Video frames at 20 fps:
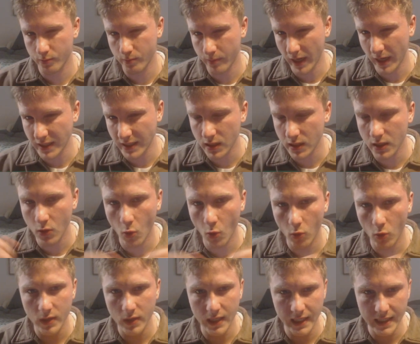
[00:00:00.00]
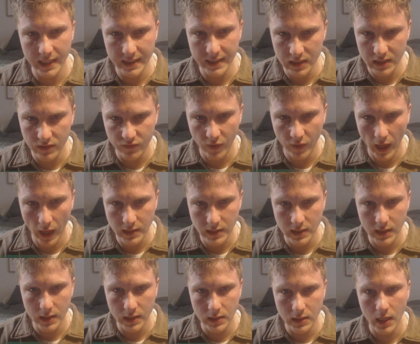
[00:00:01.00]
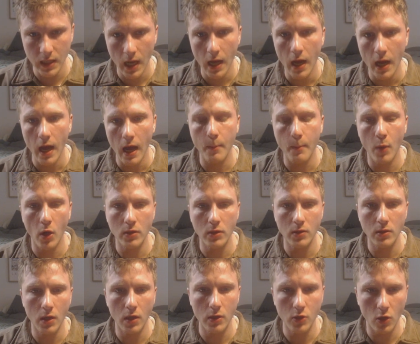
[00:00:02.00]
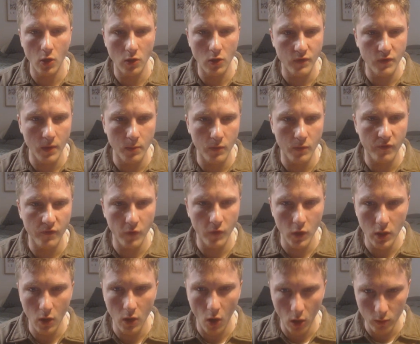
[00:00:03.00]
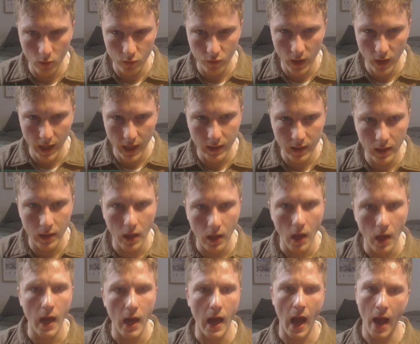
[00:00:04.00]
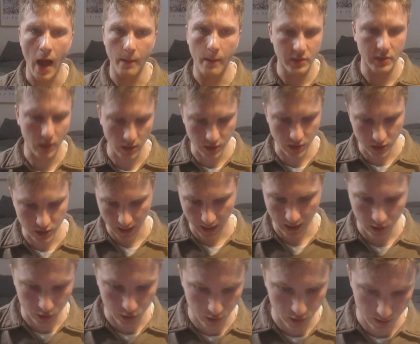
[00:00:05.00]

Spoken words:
basically all the key defenses, but none of them fully upgraded, besides Scattershot